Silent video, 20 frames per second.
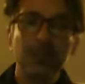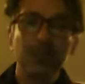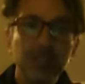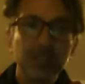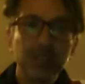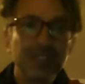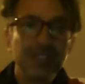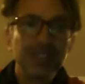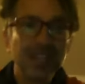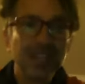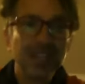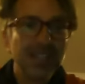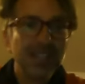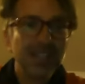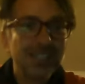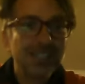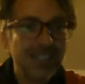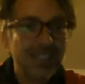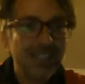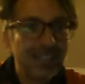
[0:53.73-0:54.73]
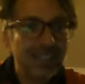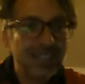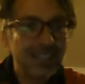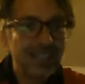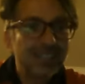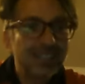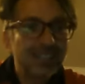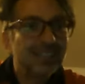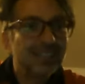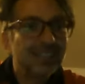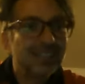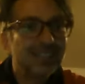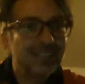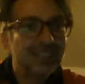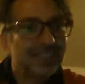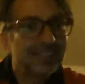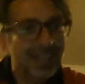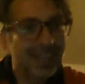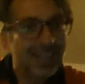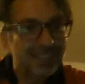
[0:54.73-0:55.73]
But yeah, let's get into the
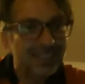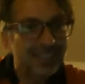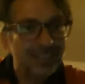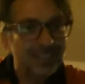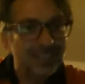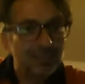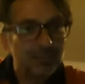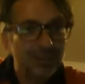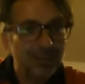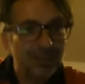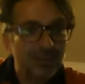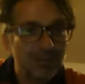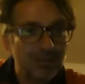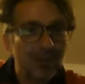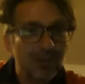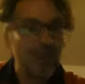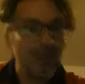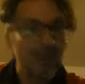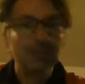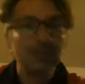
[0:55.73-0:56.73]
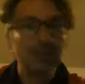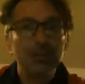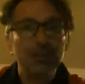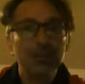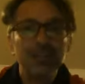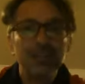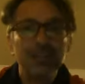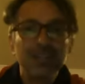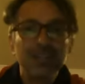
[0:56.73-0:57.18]
tax tips I've got for you.